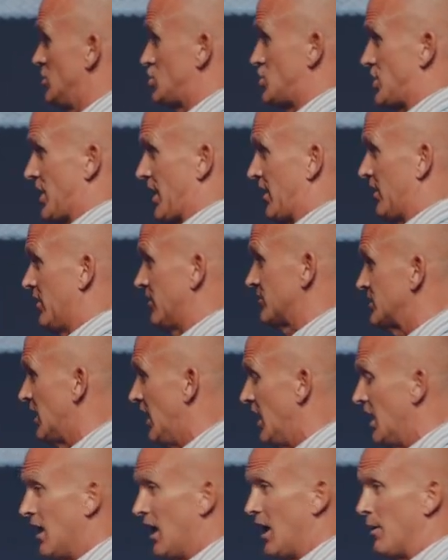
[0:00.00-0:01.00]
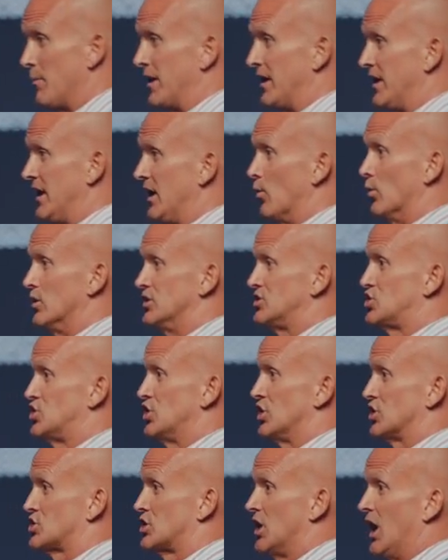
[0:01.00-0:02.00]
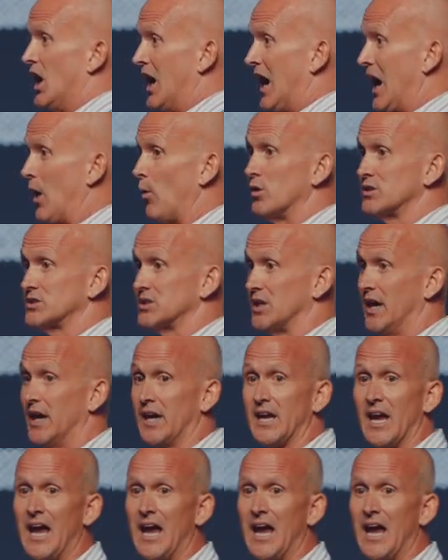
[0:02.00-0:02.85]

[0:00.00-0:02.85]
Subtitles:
chairs. I mean, it was just, I was like,